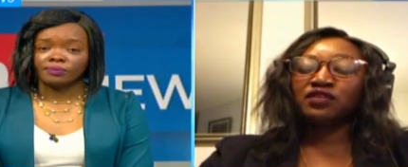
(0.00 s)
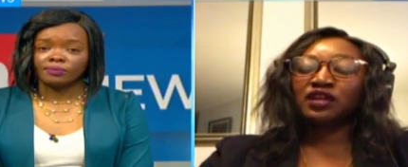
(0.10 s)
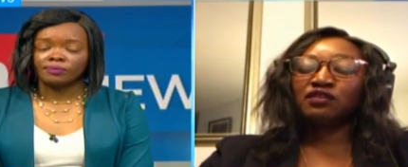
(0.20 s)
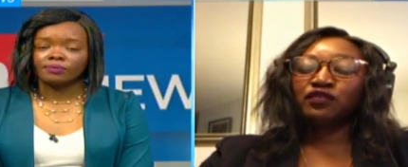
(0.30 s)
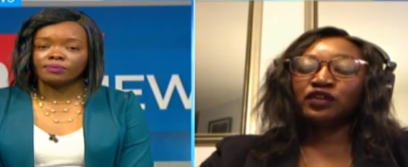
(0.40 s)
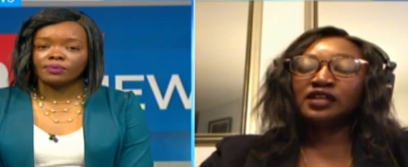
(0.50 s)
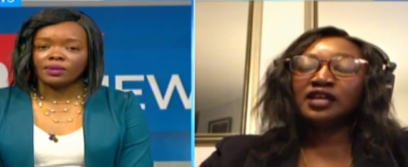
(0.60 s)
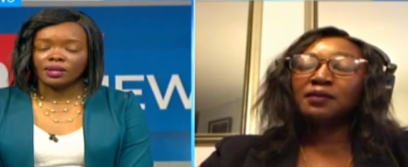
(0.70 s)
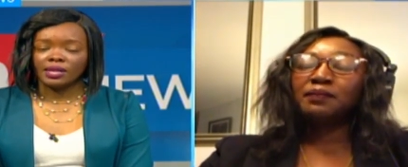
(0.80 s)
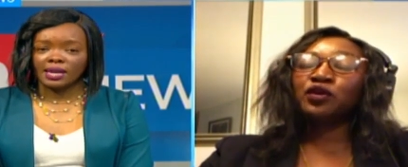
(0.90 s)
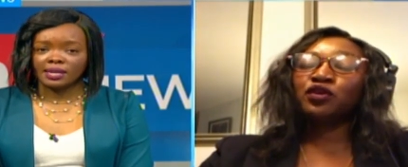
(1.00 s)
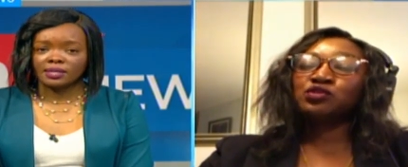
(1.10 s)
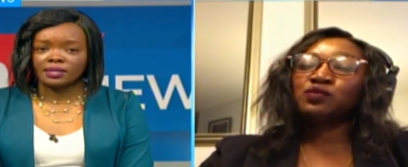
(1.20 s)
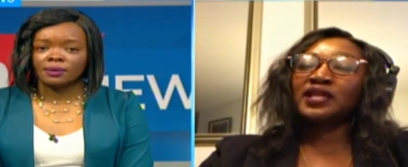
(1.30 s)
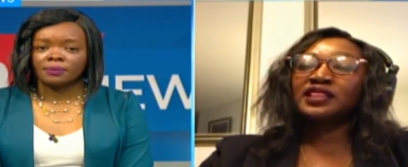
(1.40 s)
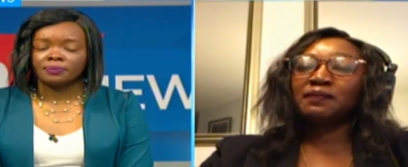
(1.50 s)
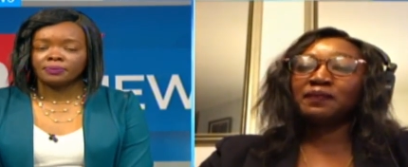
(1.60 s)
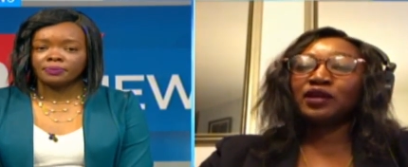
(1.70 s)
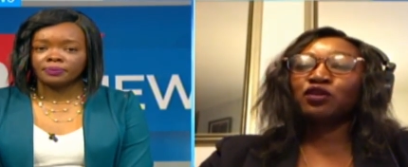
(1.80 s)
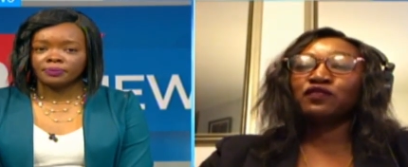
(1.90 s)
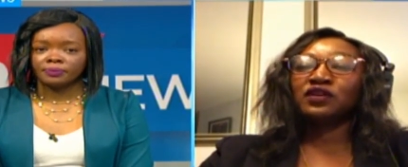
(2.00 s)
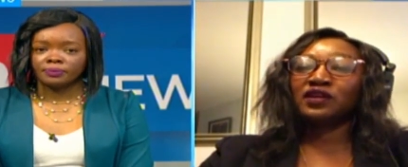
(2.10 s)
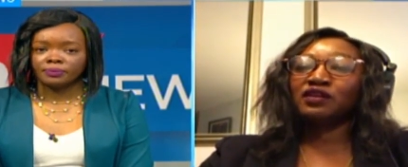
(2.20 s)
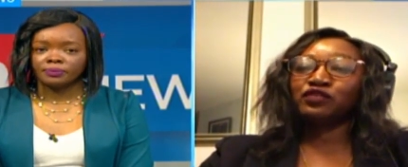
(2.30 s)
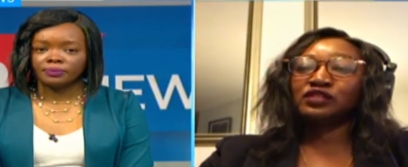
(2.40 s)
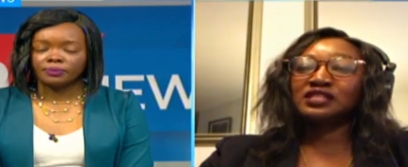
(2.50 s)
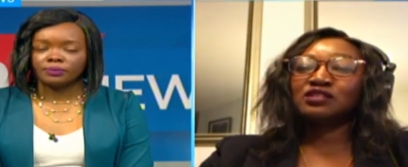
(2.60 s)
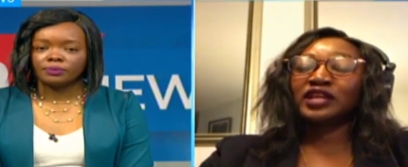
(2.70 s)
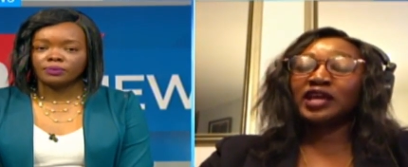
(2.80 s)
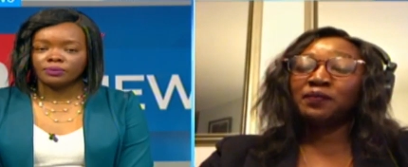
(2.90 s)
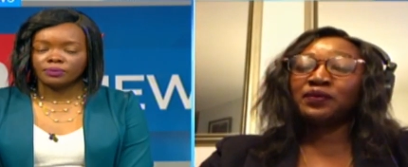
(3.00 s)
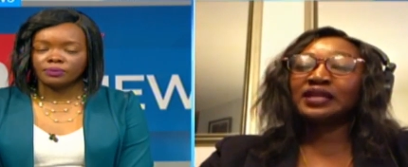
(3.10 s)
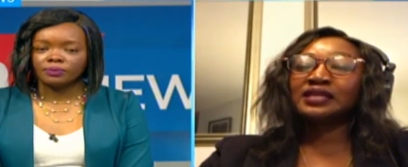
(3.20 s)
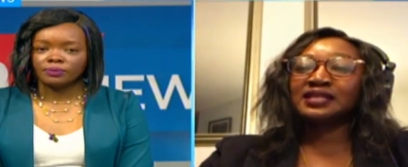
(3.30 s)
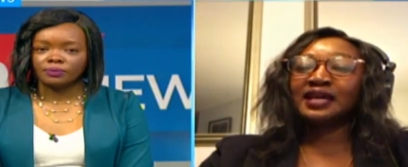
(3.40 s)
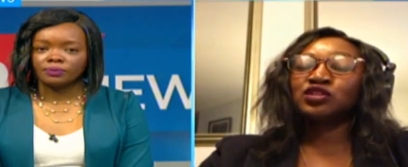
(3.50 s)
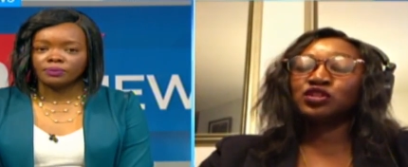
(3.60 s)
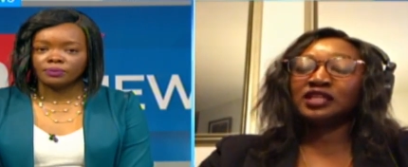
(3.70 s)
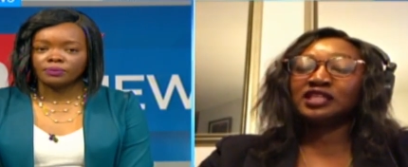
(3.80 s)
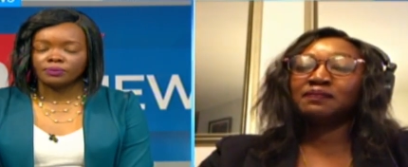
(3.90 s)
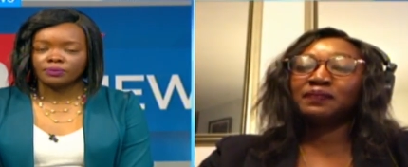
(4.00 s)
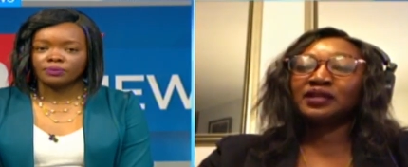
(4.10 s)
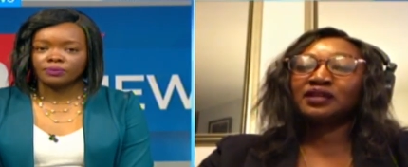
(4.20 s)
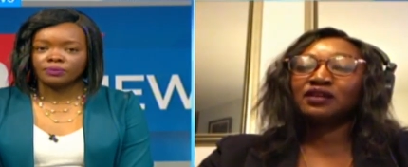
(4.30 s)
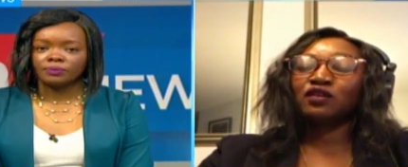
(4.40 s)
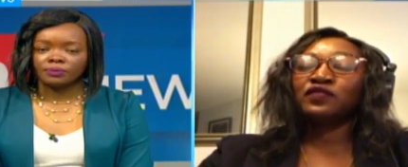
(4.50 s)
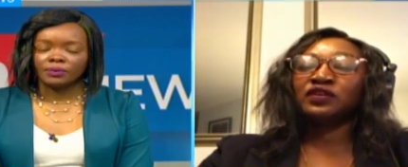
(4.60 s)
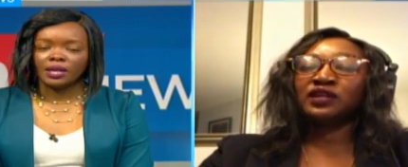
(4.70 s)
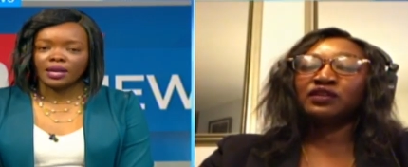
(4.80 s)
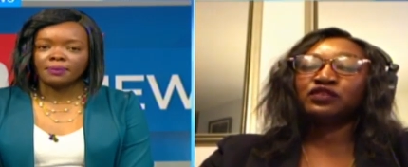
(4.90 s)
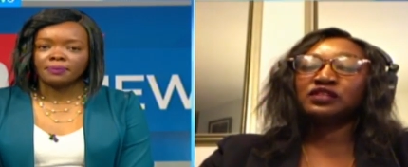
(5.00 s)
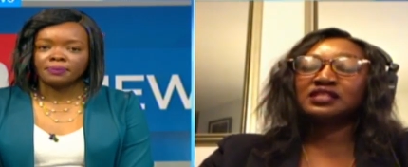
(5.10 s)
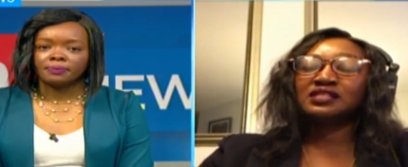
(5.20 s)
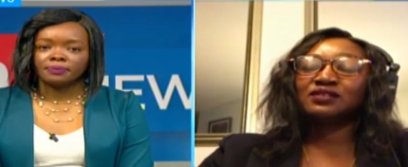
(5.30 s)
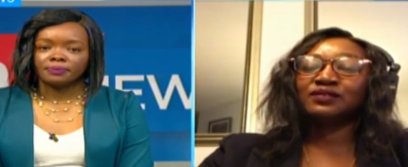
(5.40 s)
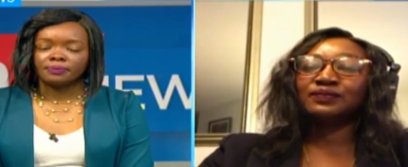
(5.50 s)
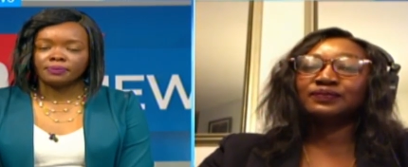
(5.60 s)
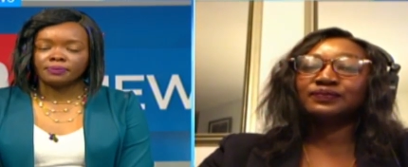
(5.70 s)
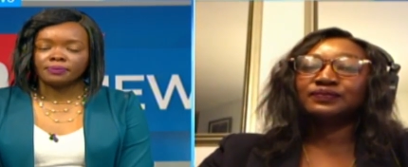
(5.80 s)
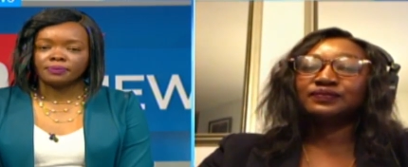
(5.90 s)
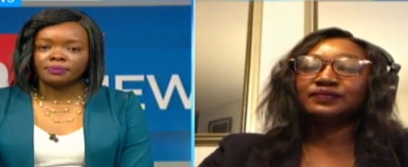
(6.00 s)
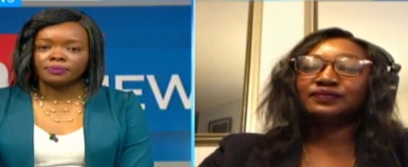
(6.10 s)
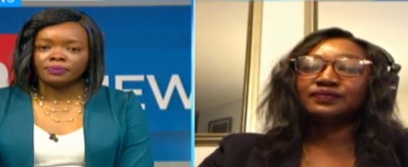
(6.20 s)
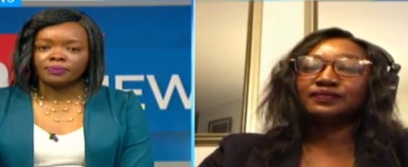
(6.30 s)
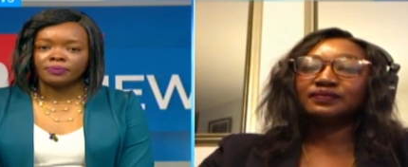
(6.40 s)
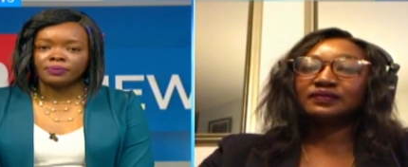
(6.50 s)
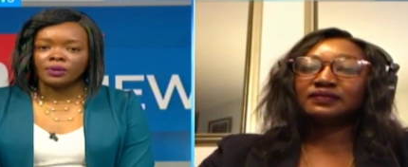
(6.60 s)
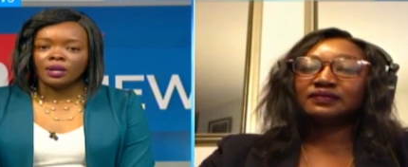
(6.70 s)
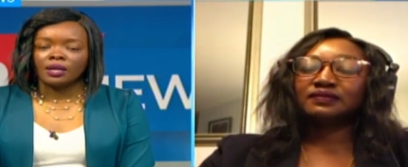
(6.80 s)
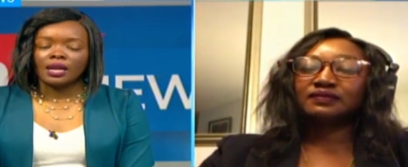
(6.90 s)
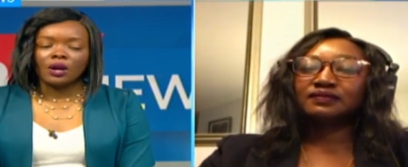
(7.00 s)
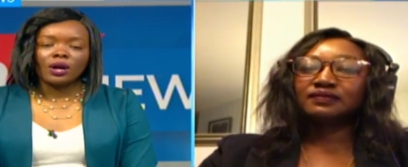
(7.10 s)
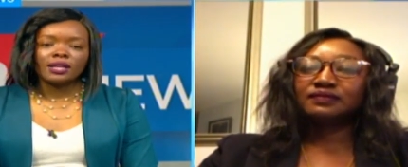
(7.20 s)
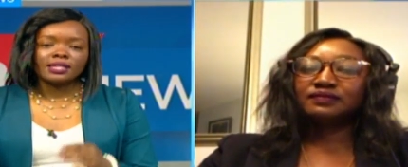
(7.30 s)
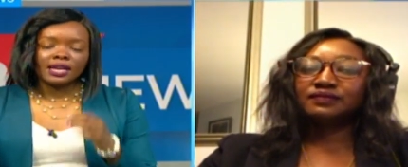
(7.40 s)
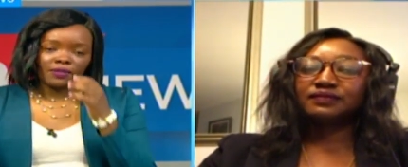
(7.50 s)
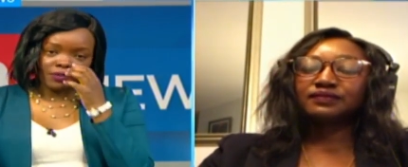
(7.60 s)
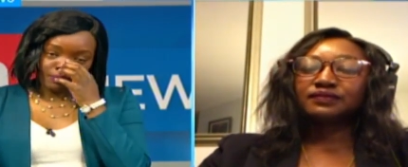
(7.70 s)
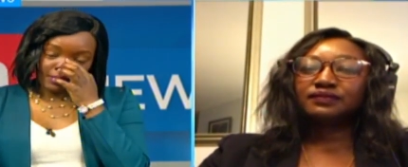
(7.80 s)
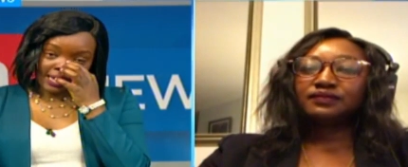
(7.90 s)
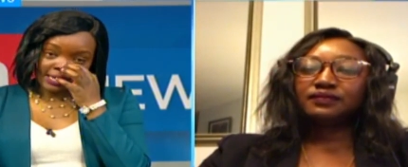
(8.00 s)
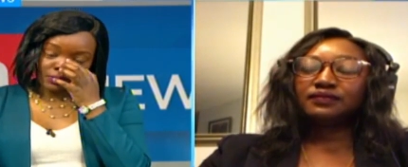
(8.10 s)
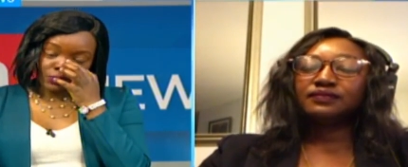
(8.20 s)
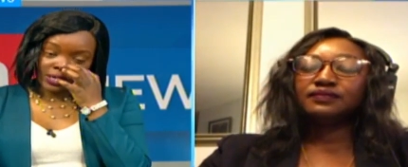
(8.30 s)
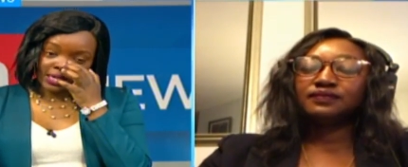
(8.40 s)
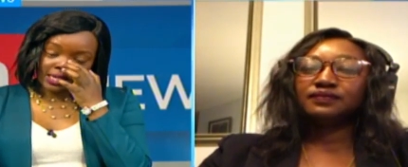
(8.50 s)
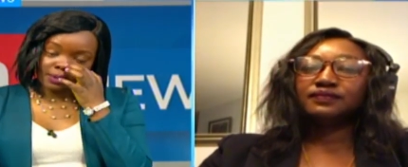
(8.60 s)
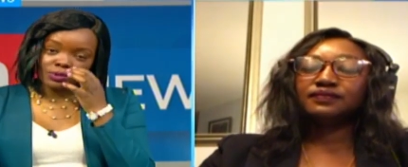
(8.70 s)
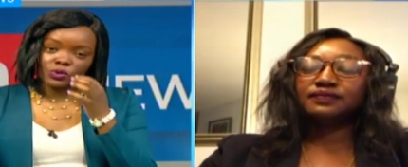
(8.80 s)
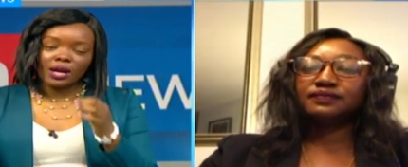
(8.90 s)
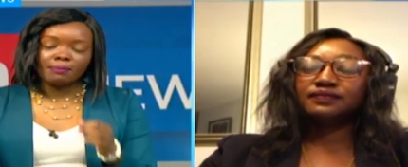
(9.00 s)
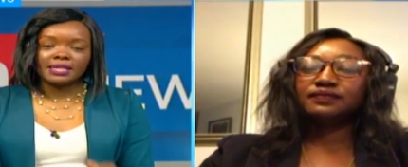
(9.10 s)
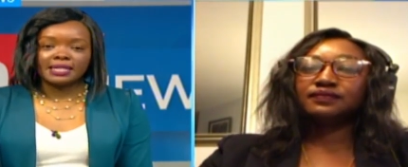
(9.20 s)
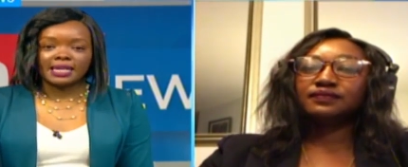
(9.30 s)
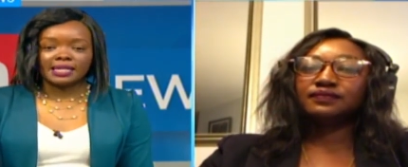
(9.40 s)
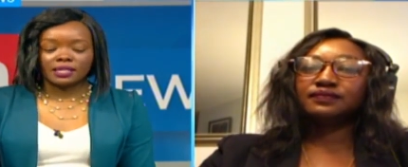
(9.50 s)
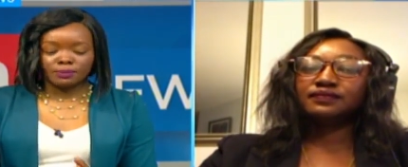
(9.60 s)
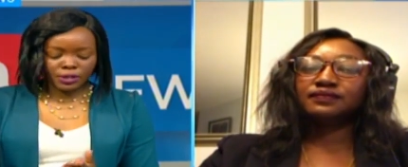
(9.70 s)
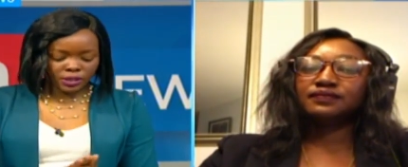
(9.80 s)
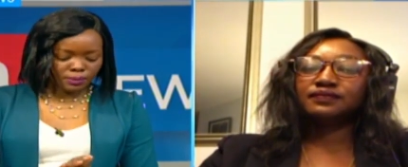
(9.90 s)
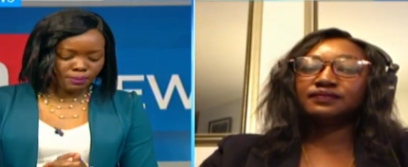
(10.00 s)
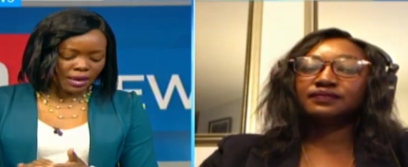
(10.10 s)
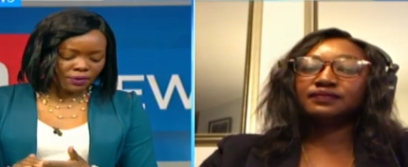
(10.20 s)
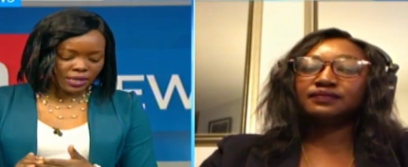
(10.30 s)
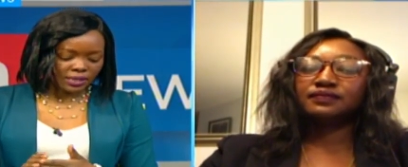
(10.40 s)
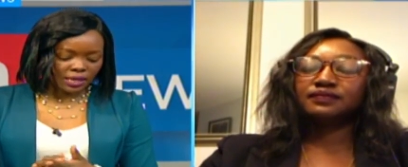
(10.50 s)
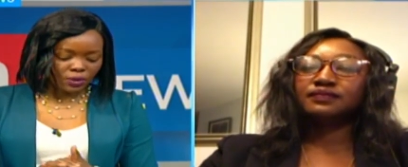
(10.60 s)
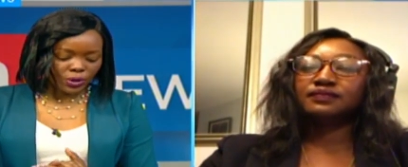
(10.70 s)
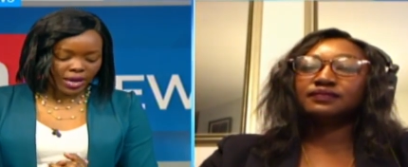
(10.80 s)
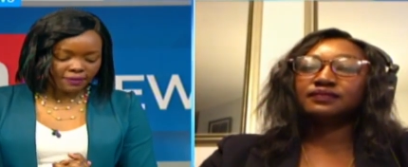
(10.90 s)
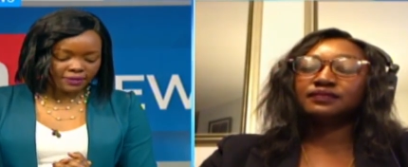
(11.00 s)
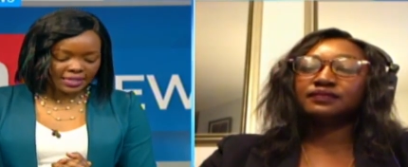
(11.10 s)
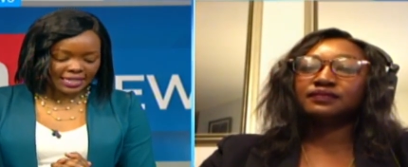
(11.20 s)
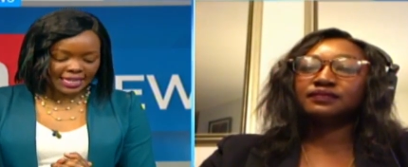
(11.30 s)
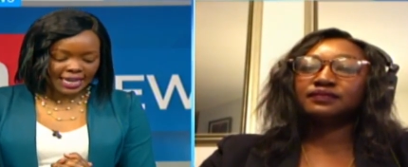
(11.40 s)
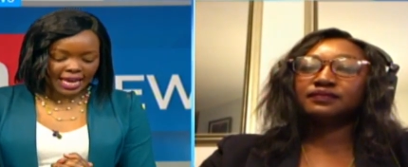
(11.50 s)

Speaker 1: heavy rainfall yes. because we're in the peak of the rainfall season. April is actually the peak of yeah. the rainfall season. Mm
Speaker 2: -hmm. Now, aside from that, when it comes to urban centers, because the areas that we have seen